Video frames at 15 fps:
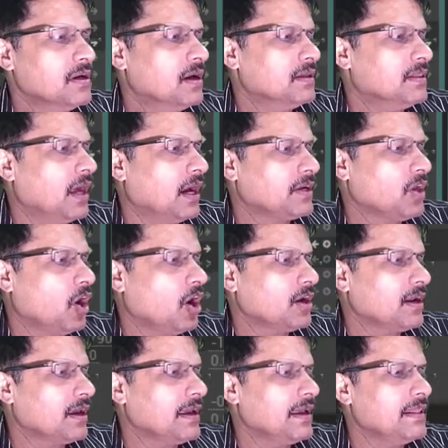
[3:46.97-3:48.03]
that
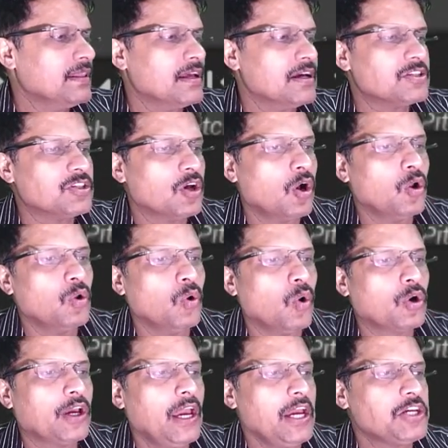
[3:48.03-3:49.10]
are in this
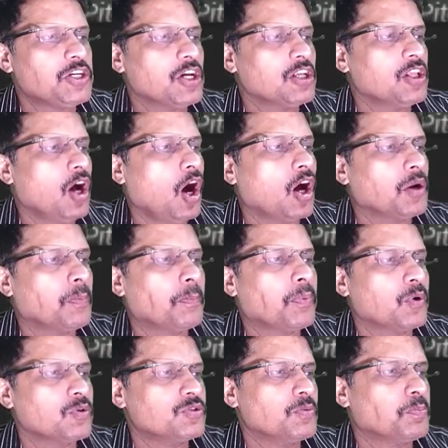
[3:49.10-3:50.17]
location or
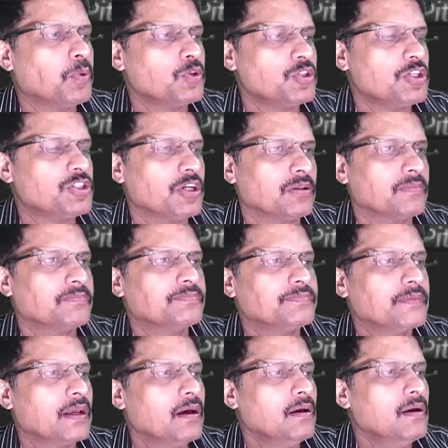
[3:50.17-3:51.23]
position.
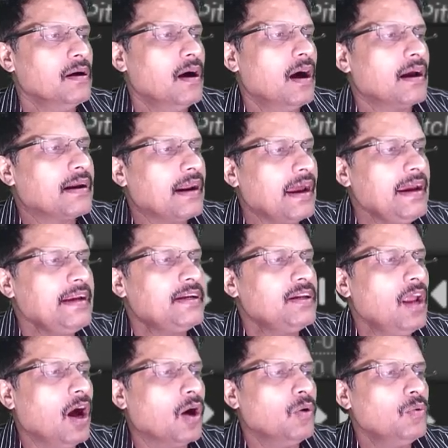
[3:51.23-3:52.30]
Right
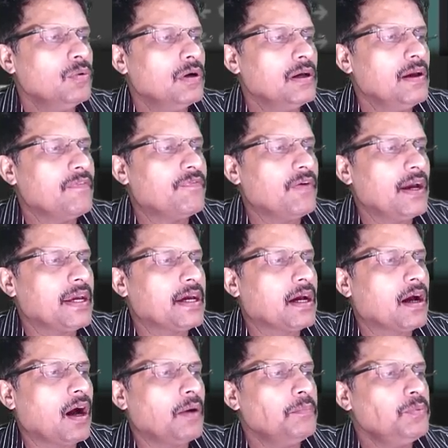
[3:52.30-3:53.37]
now, if I
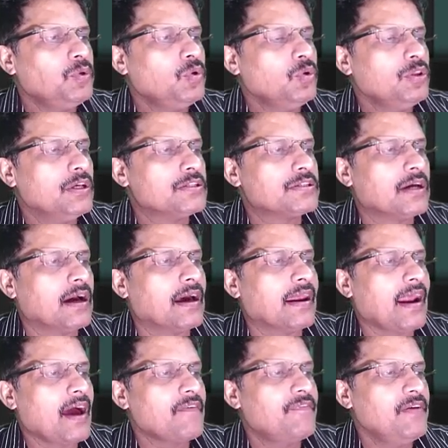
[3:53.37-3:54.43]
come to this
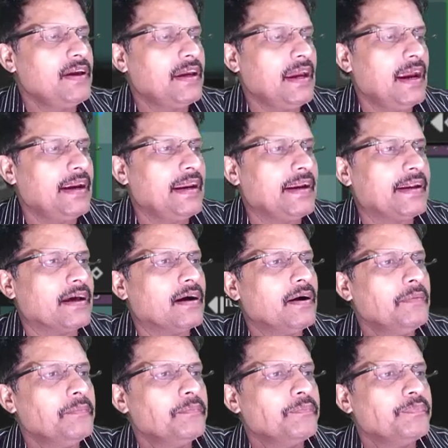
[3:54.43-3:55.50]
graphic editor,
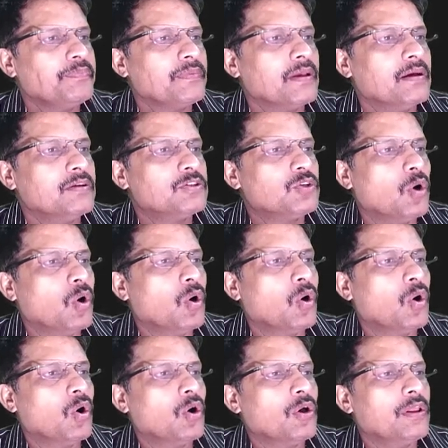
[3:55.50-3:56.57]

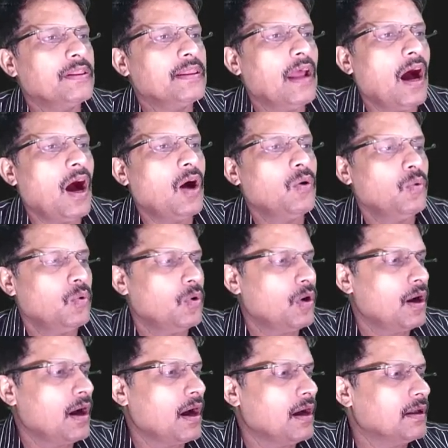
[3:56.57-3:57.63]
so
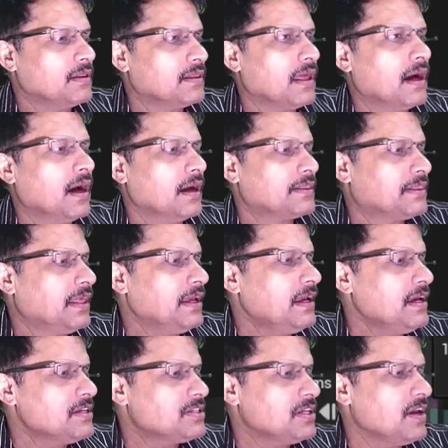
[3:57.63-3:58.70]
now the thing
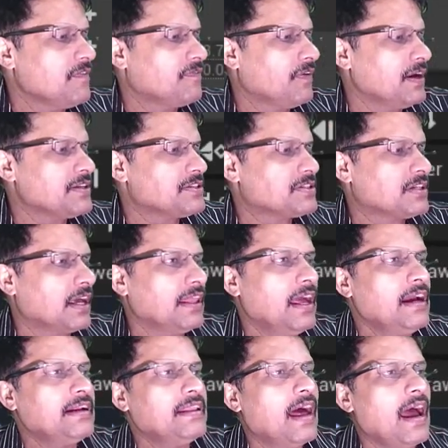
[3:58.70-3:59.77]
is, if I select the